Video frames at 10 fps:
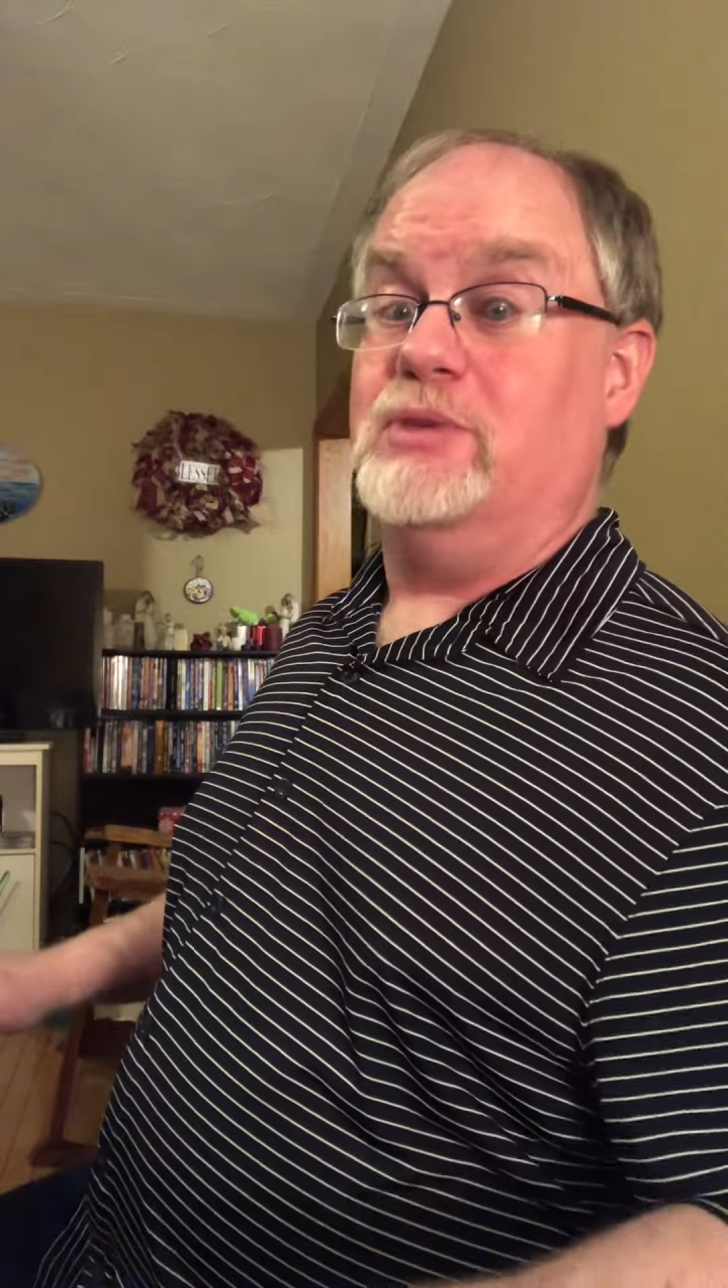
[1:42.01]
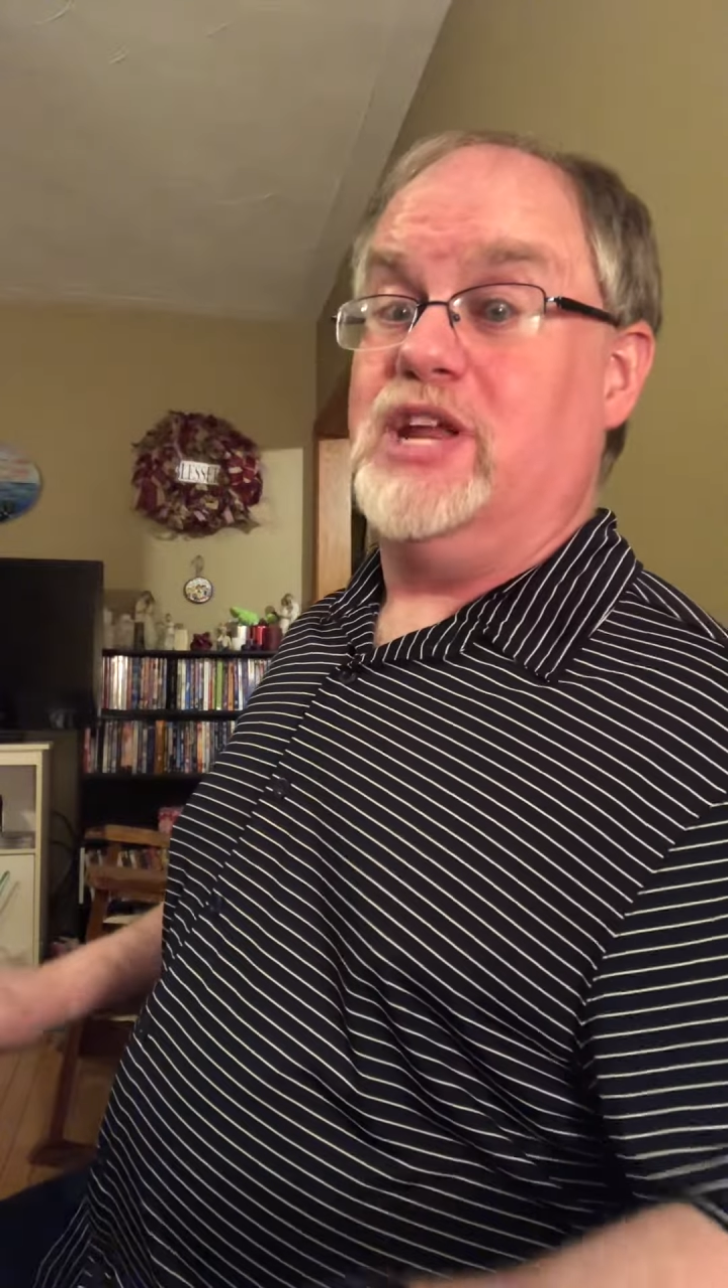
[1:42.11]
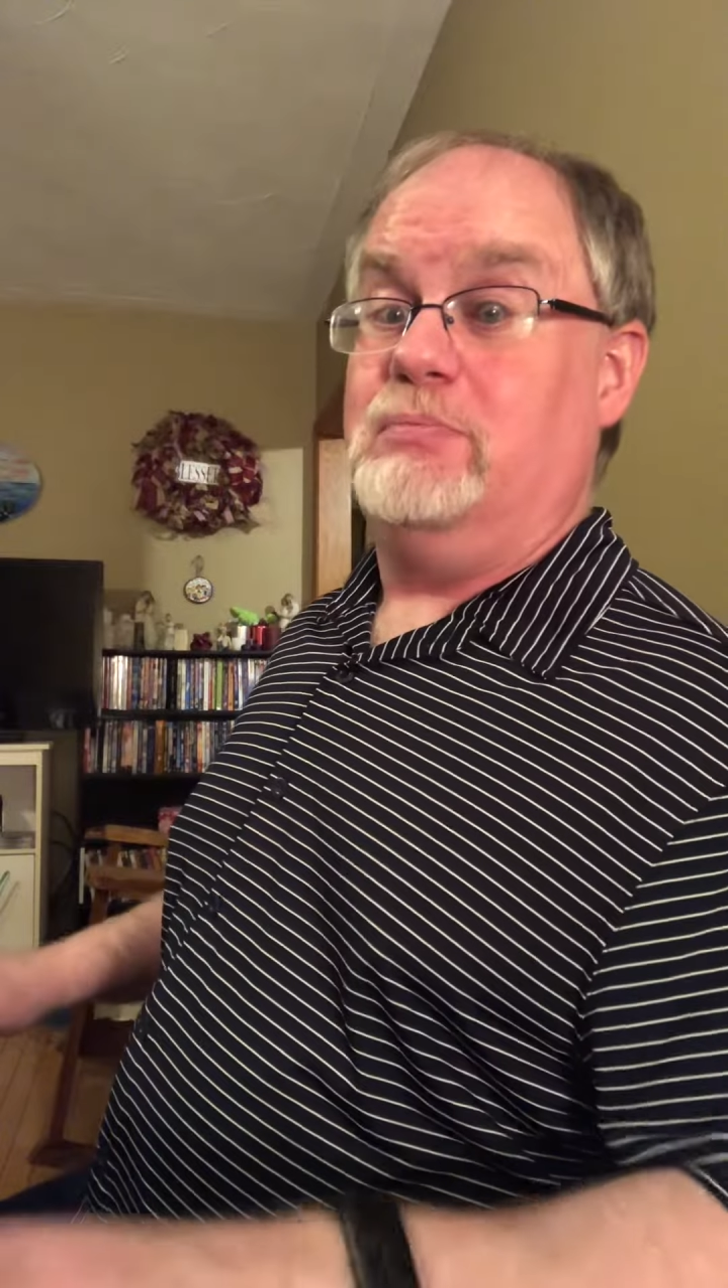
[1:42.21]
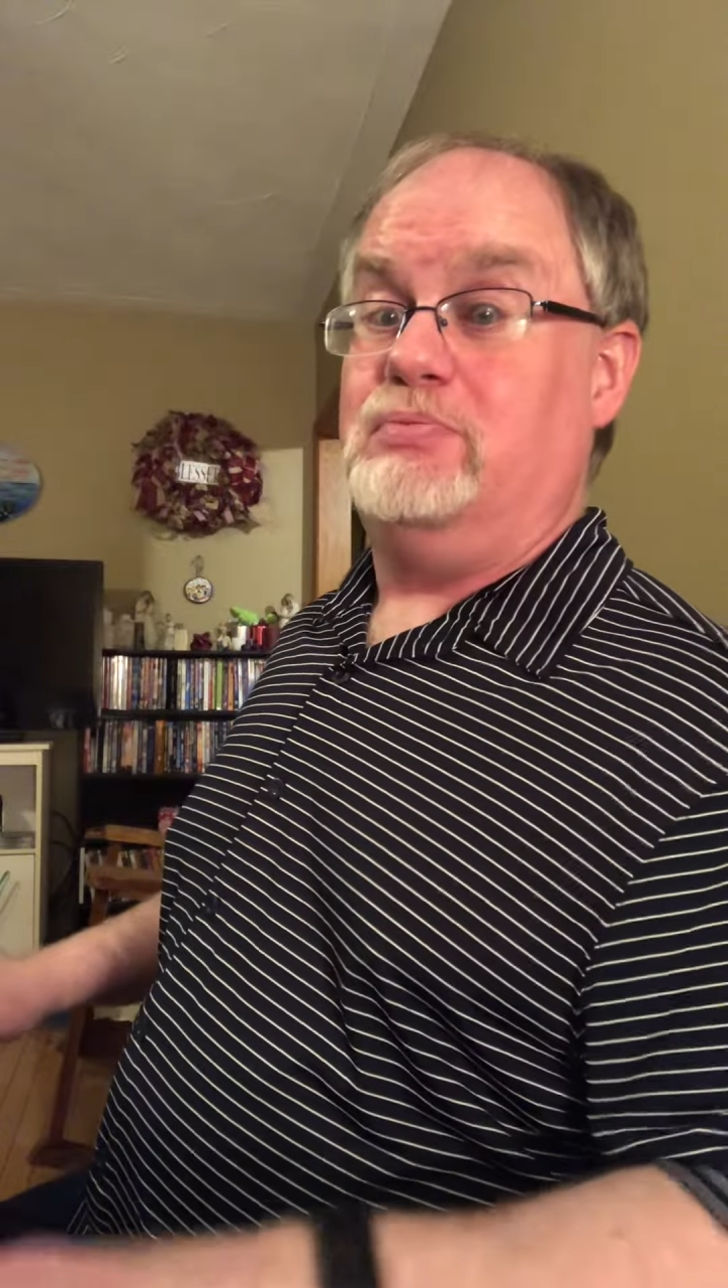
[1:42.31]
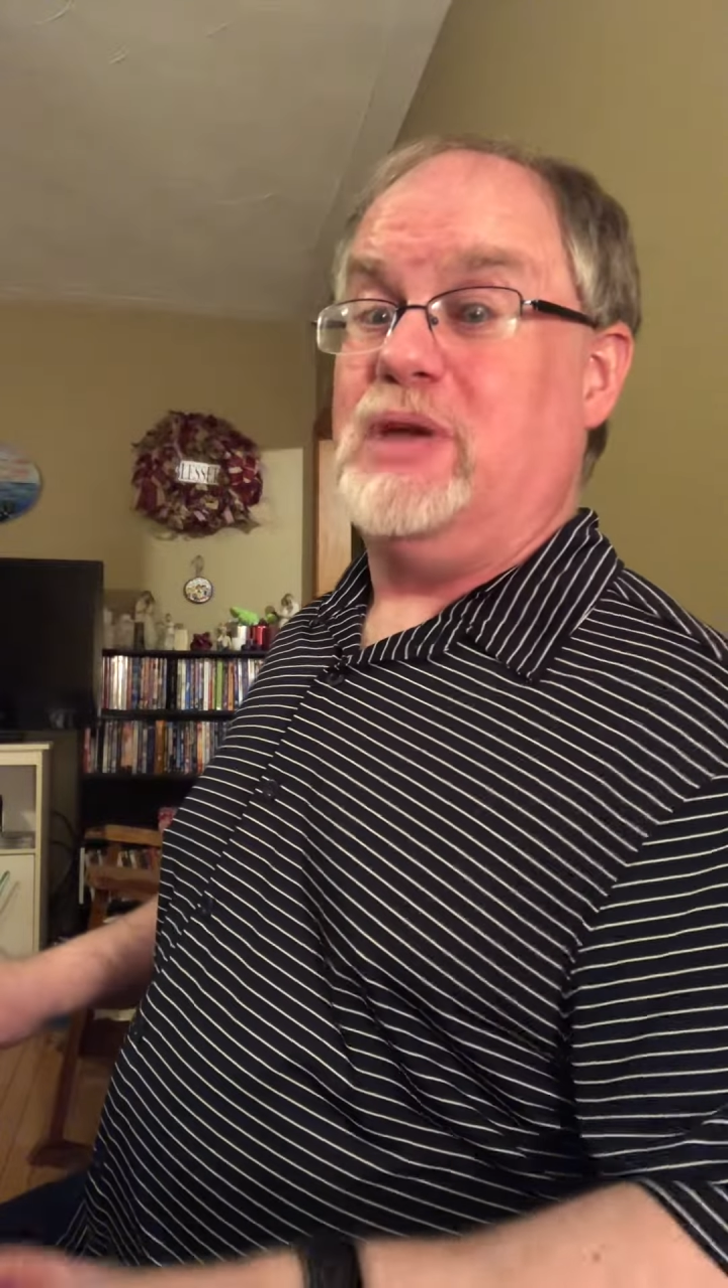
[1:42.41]

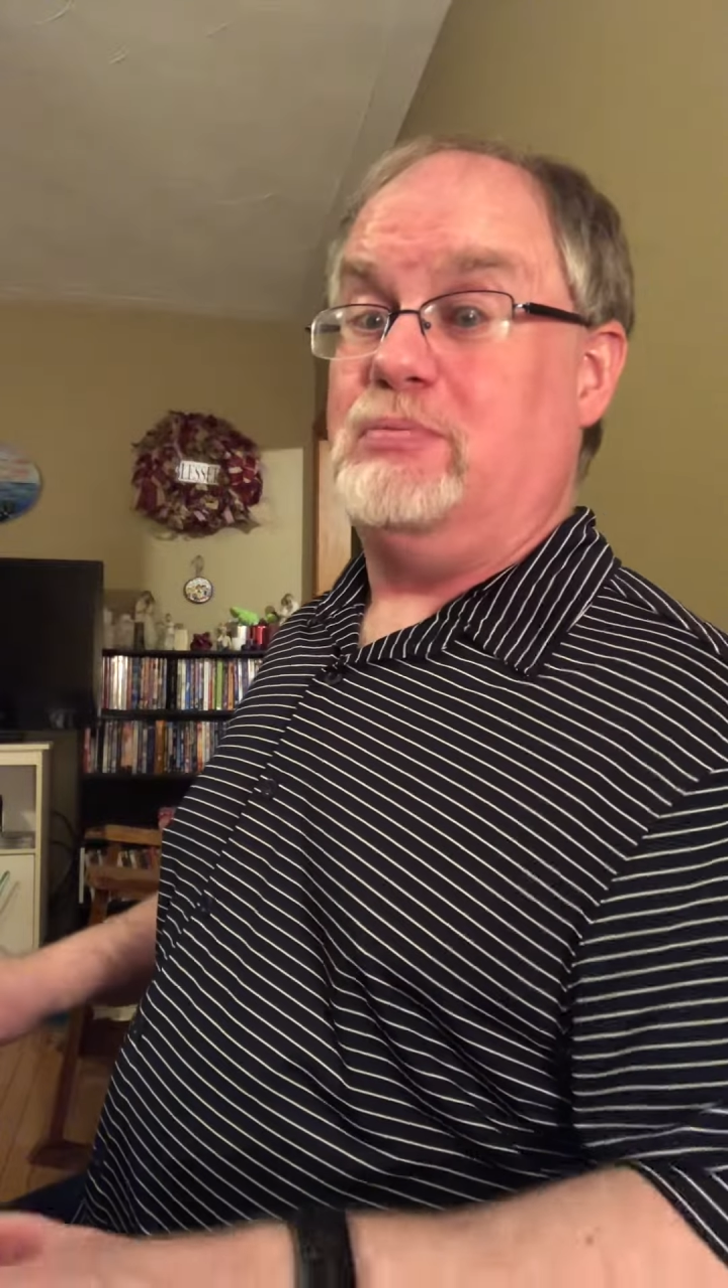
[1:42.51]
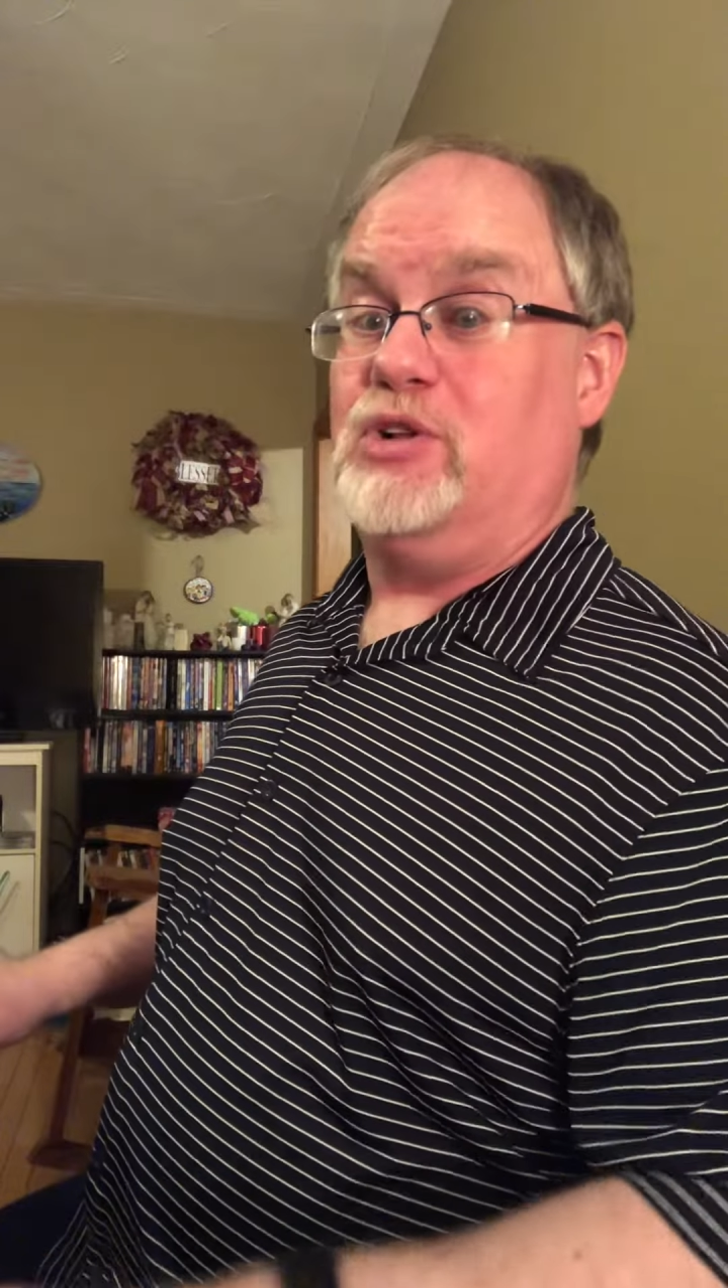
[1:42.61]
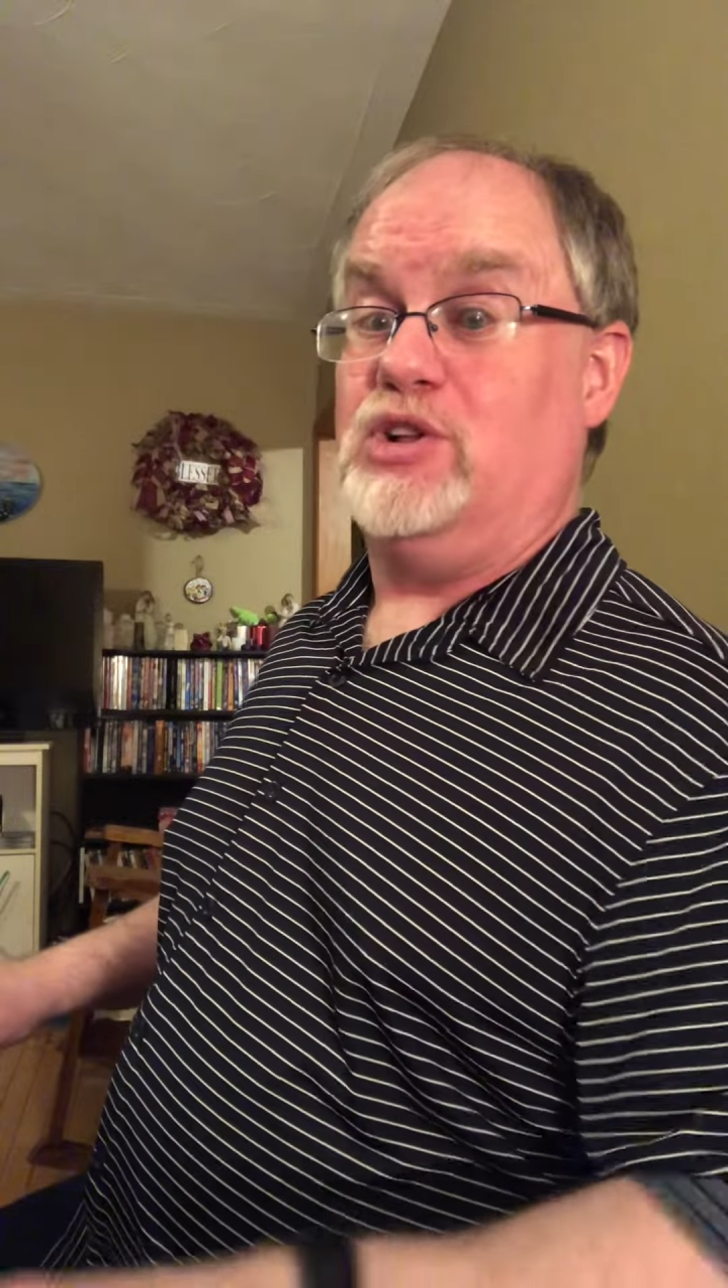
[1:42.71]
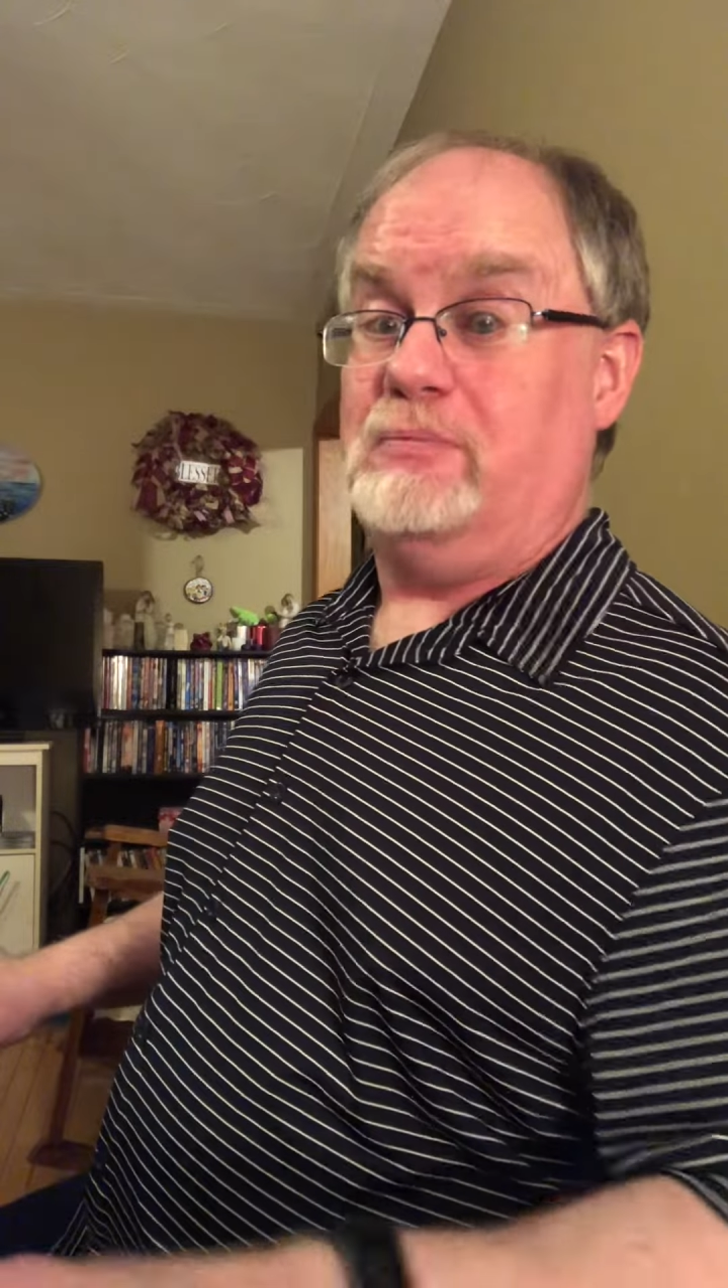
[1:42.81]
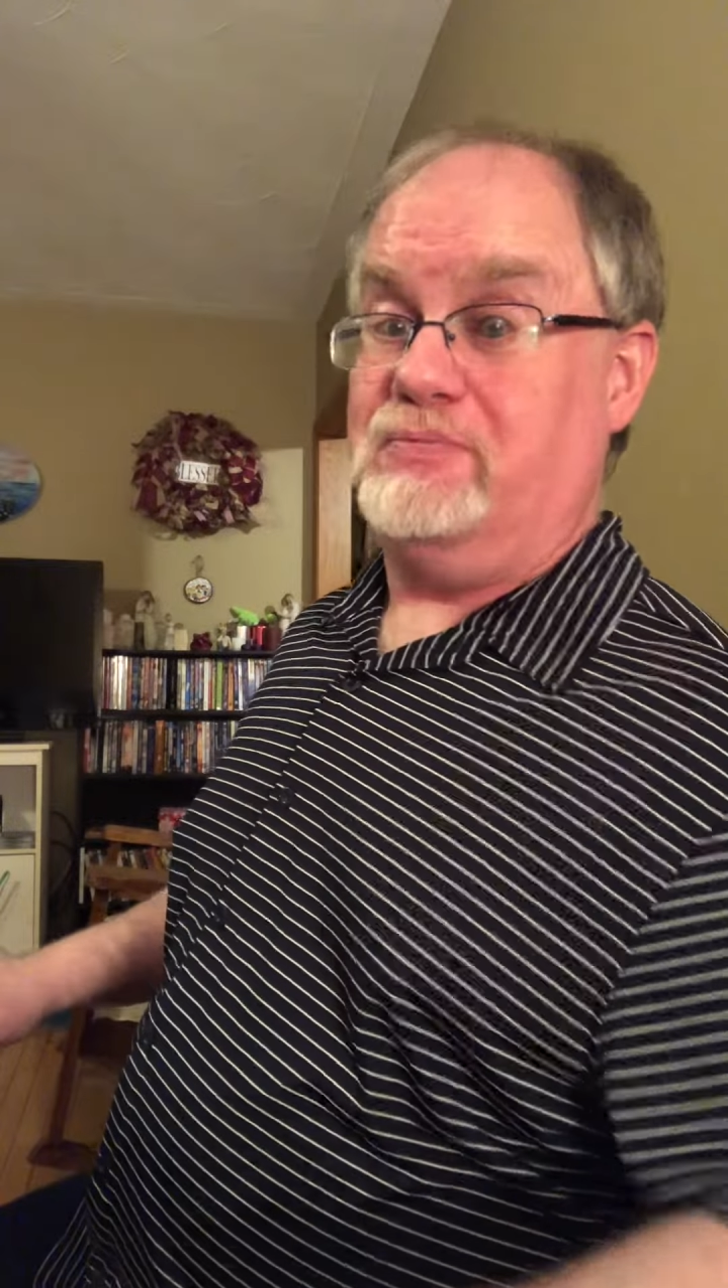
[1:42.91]
many people